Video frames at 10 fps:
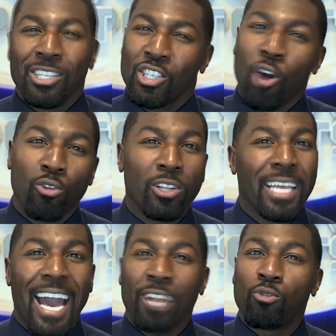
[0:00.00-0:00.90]

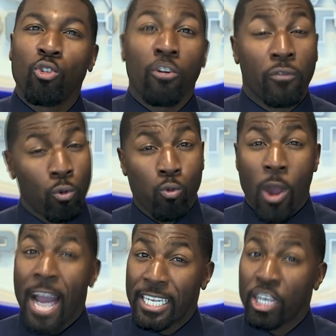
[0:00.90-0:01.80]
Totally, I don't know if you
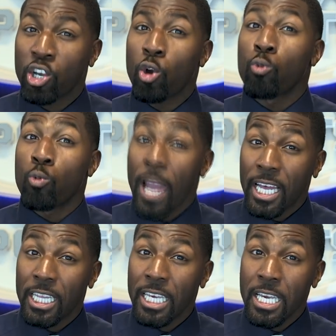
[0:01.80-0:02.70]
rocked it
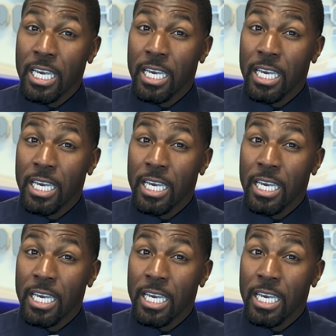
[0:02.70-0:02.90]
correctly.